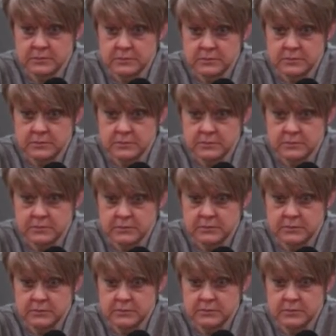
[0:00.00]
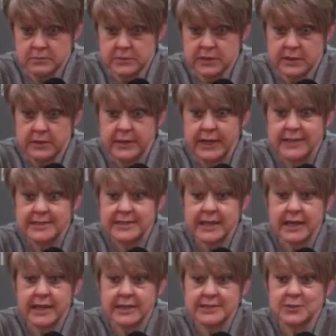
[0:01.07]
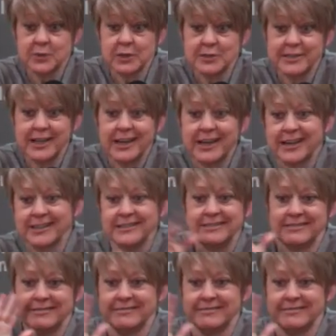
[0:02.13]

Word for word: All right, guys, have a good one. Thank Thanks, you. guys. Roll Tide.